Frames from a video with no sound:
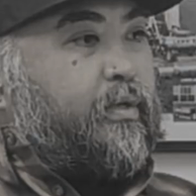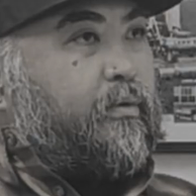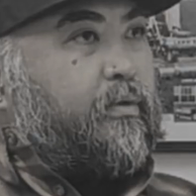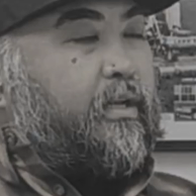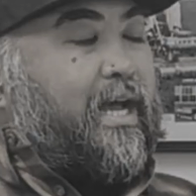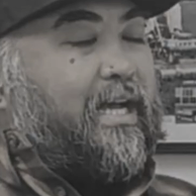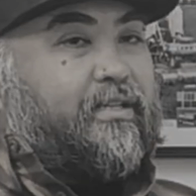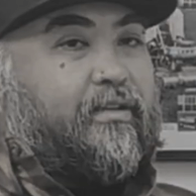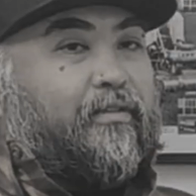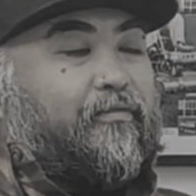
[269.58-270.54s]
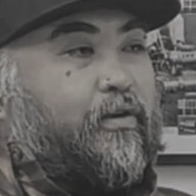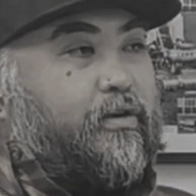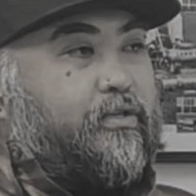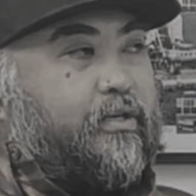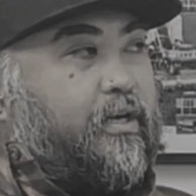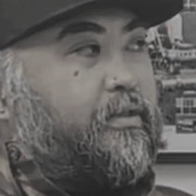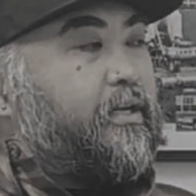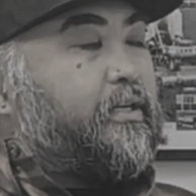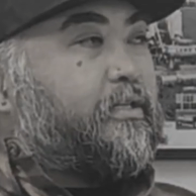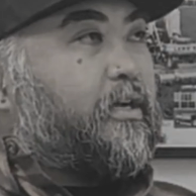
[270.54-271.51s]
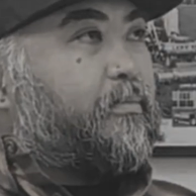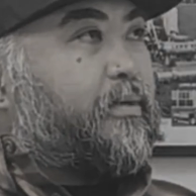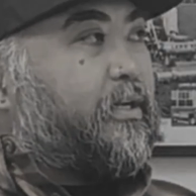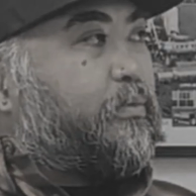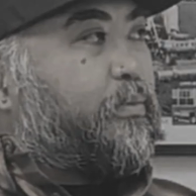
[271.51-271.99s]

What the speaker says: The last of the furniture, I think, is coming next